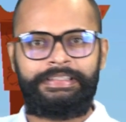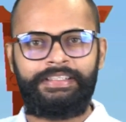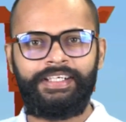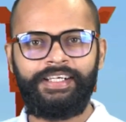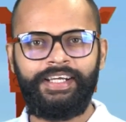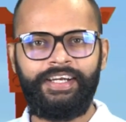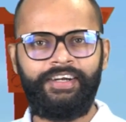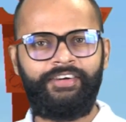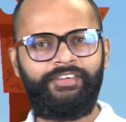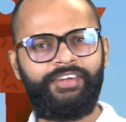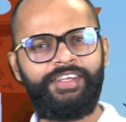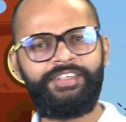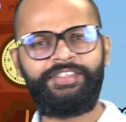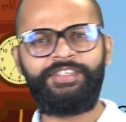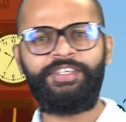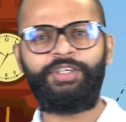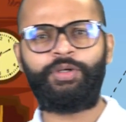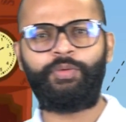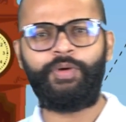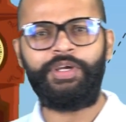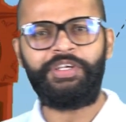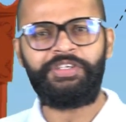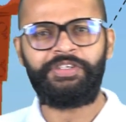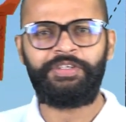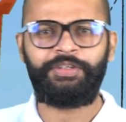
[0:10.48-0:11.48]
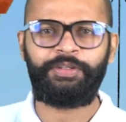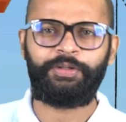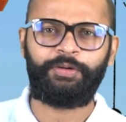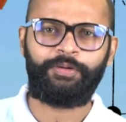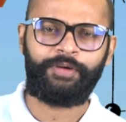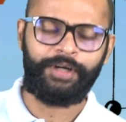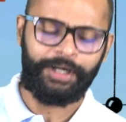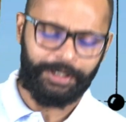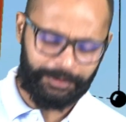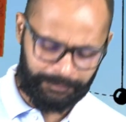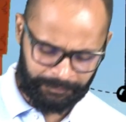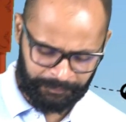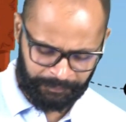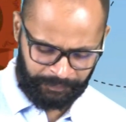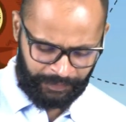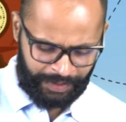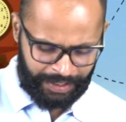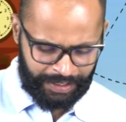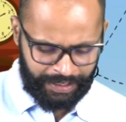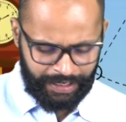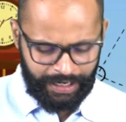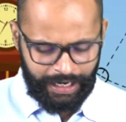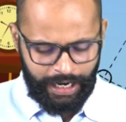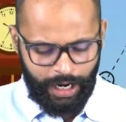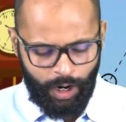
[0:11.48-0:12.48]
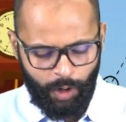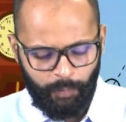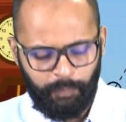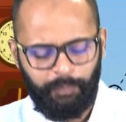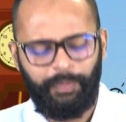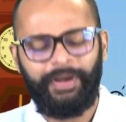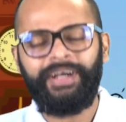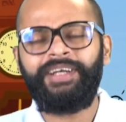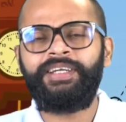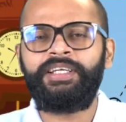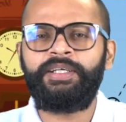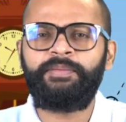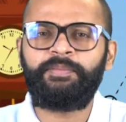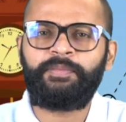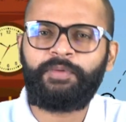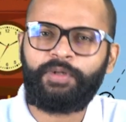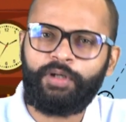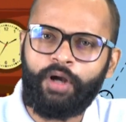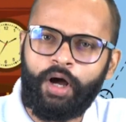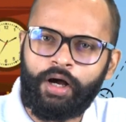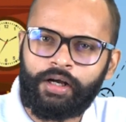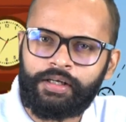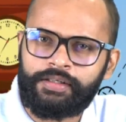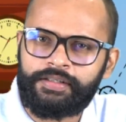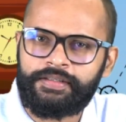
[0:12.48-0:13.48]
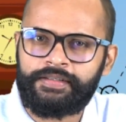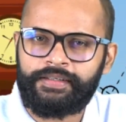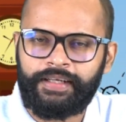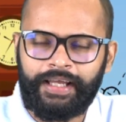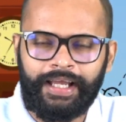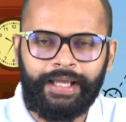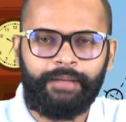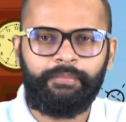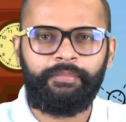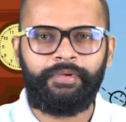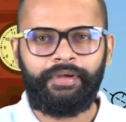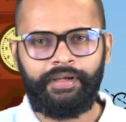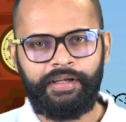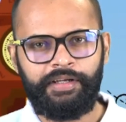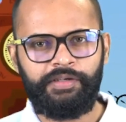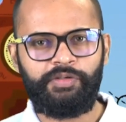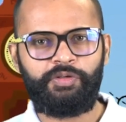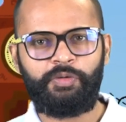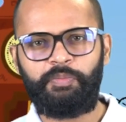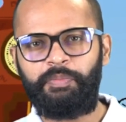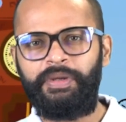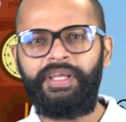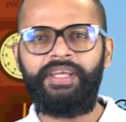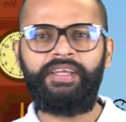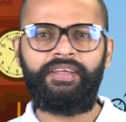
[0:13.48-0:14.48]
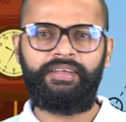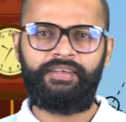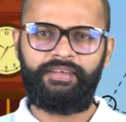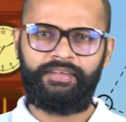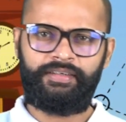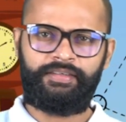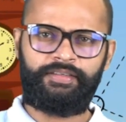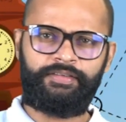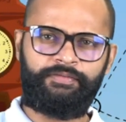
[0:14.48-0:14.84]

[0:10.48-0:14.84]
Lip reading: Interesting question though, right? How pendulum clocks came into being.